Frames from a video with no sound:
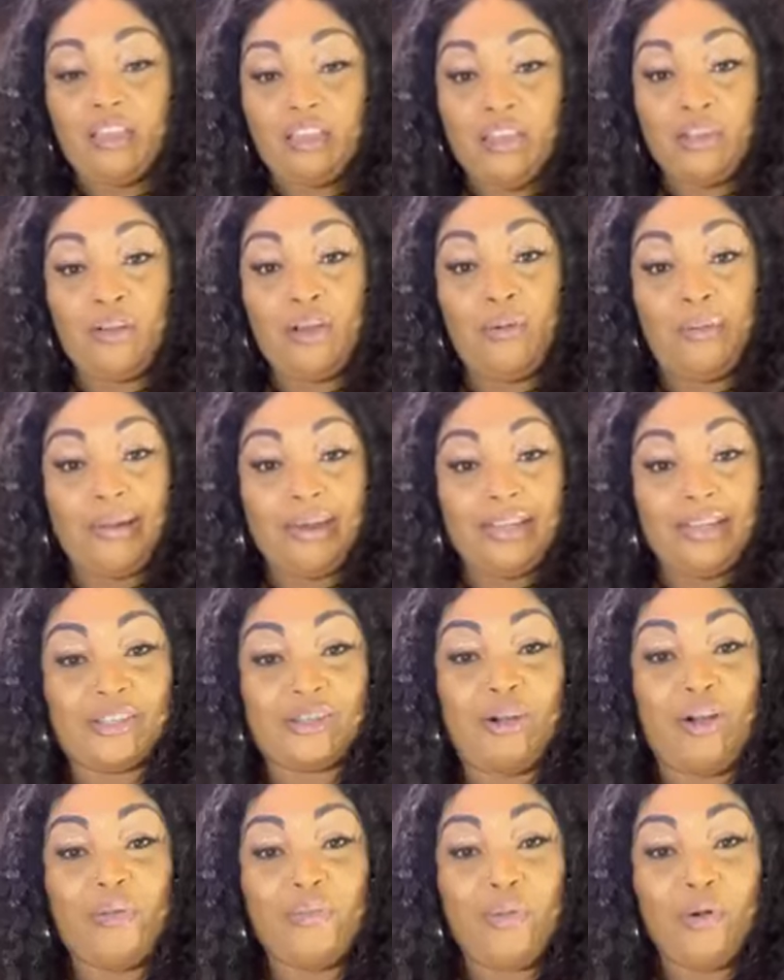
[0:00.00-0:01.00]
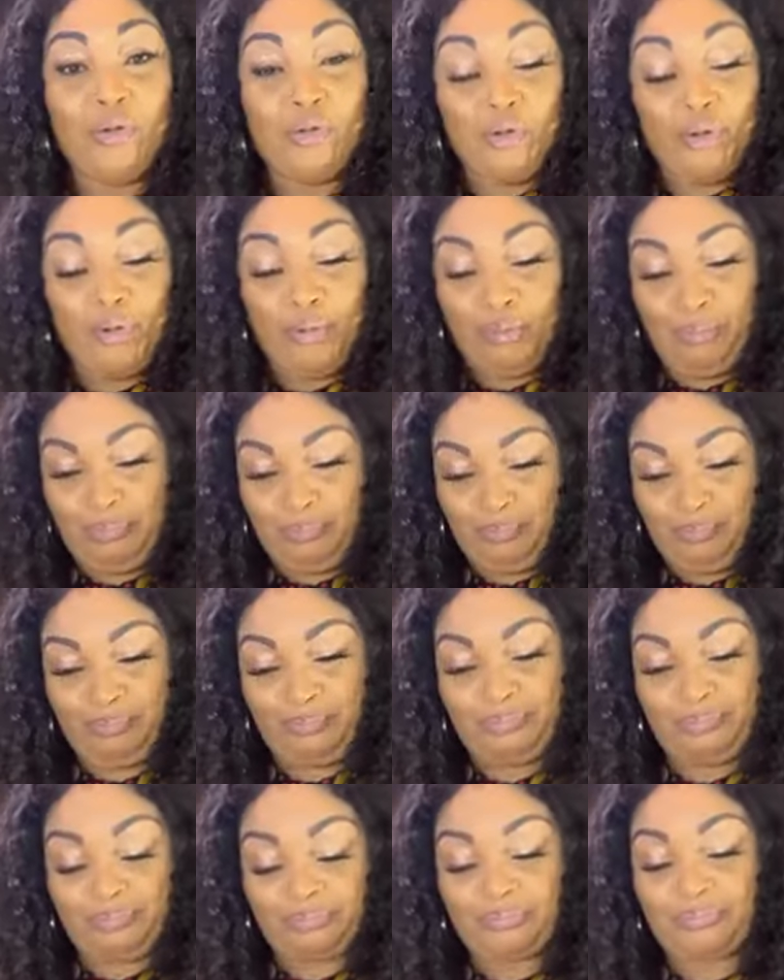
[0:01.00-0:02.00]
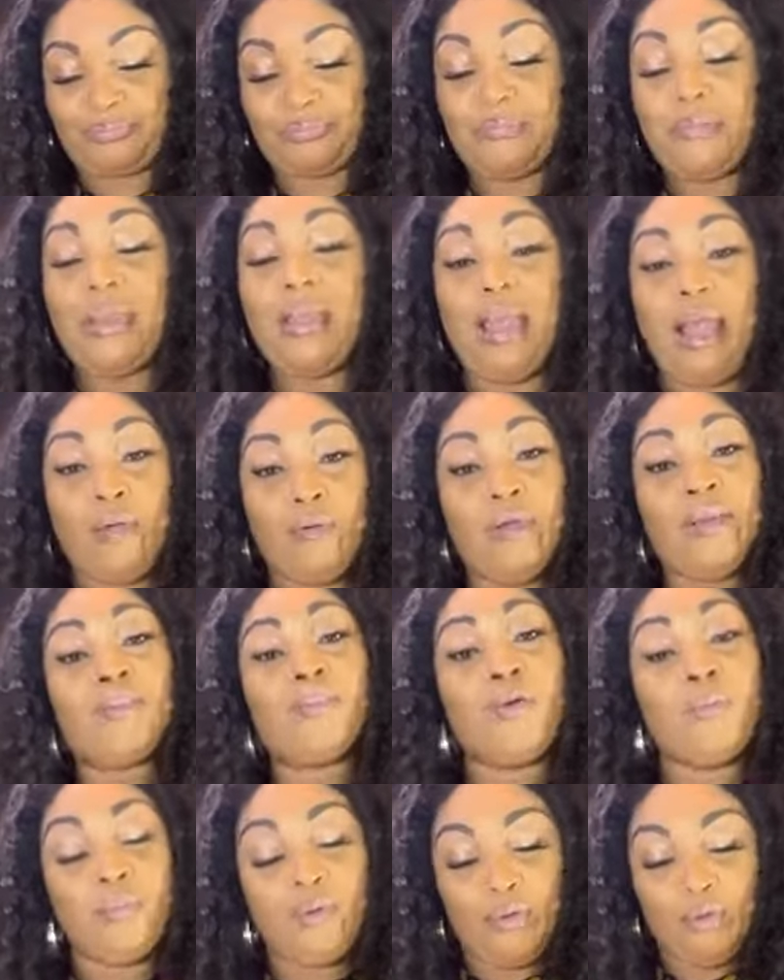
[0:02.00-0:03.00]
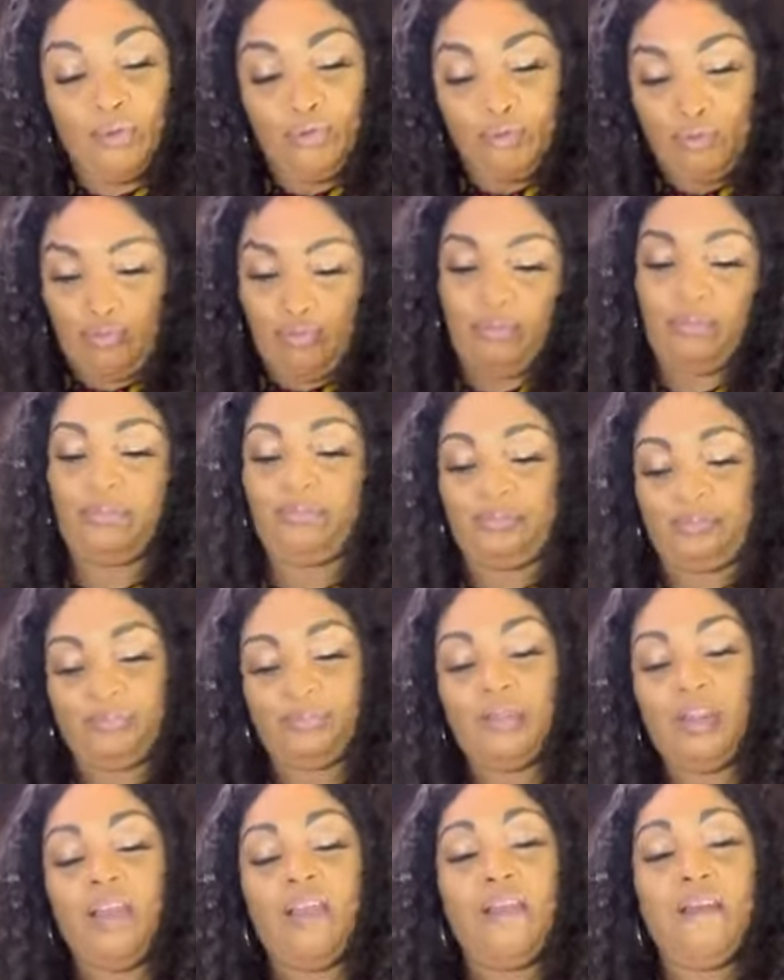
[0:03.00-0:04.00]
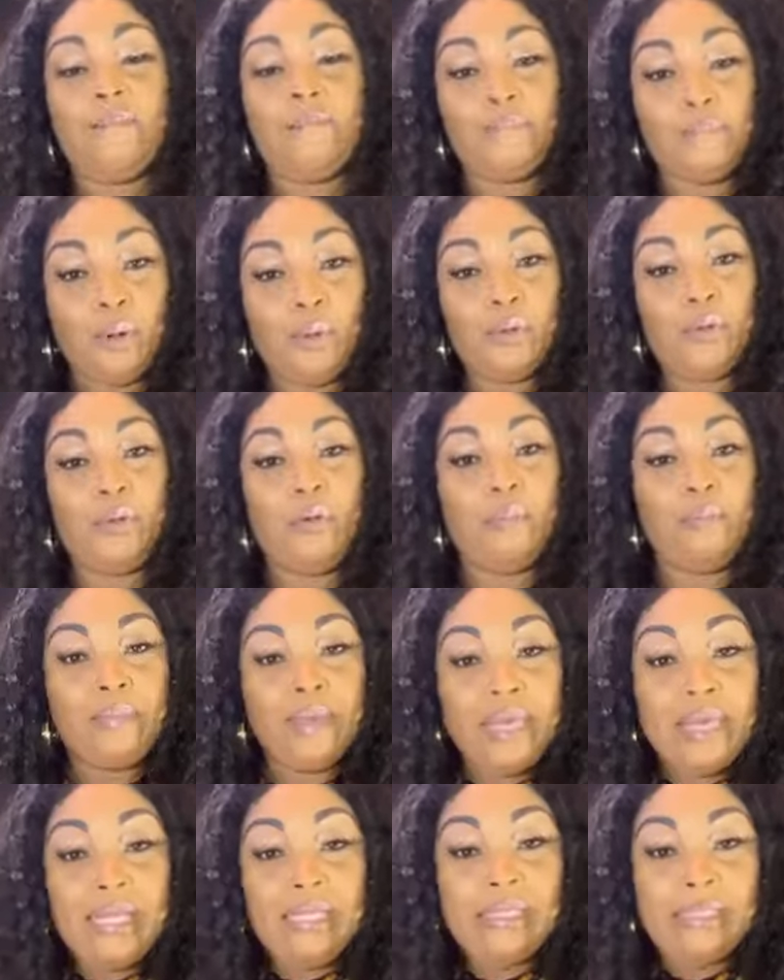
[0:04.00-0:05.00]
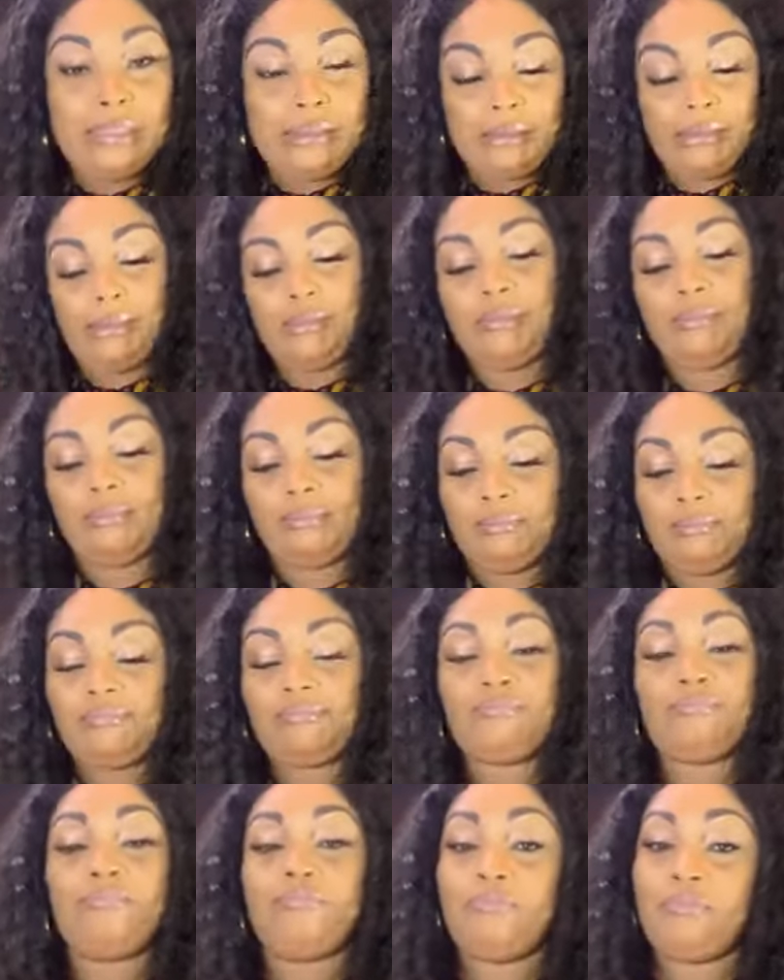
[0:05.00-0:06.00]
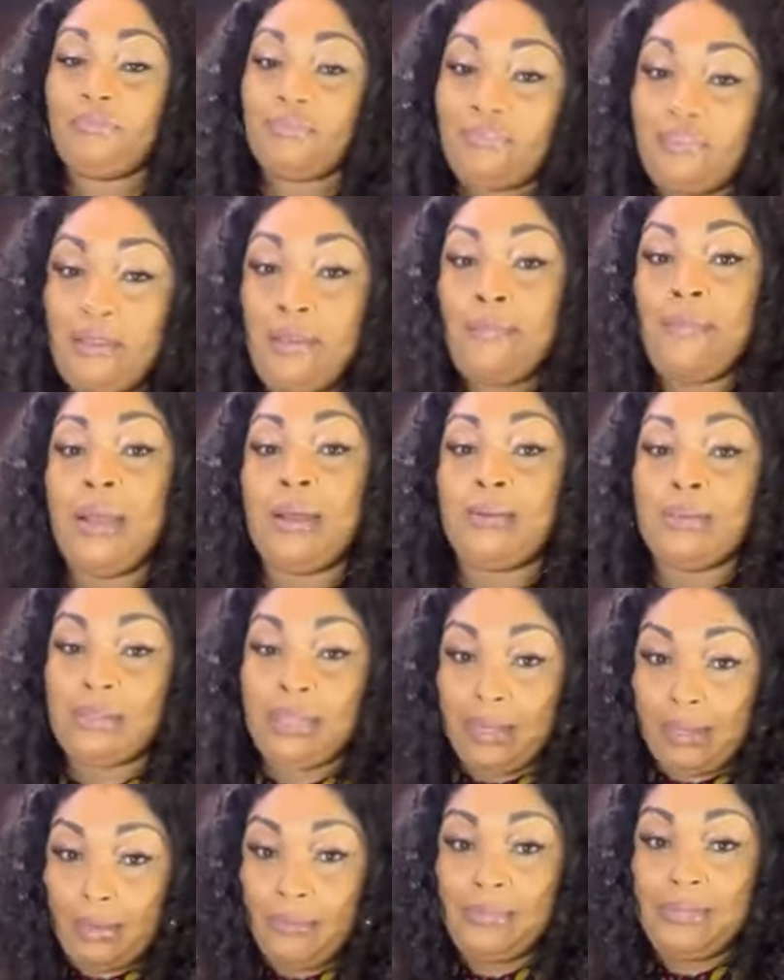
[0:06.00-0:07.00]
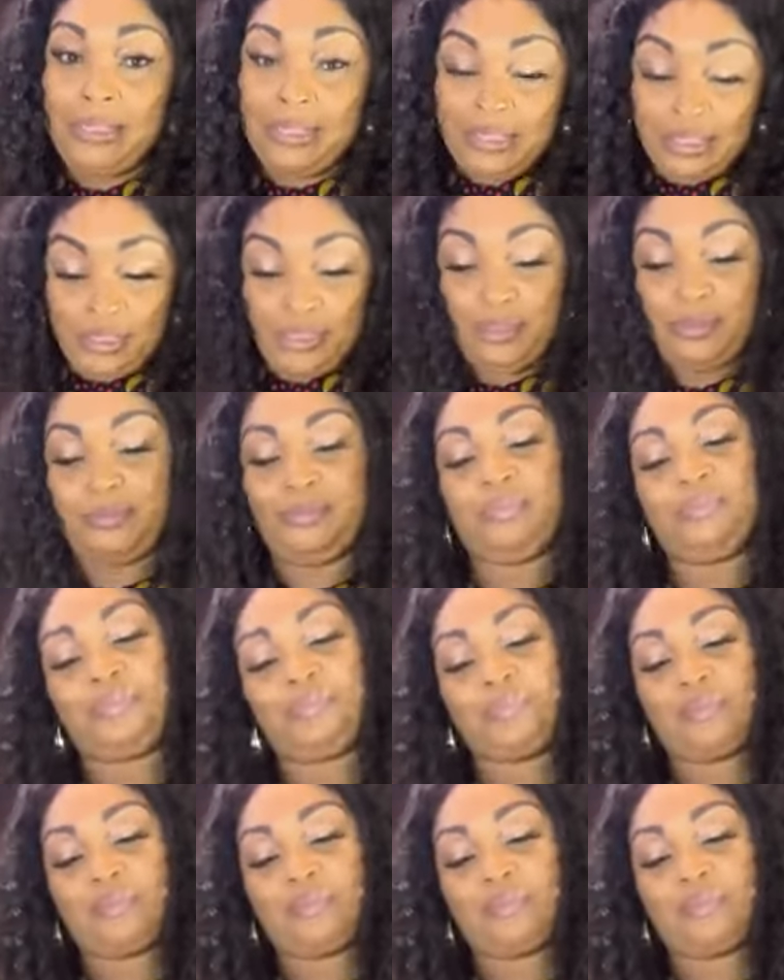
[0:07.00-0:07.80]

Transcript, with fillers: You know is called bondo? Me, I went to bondo. Bondo means female circumcision.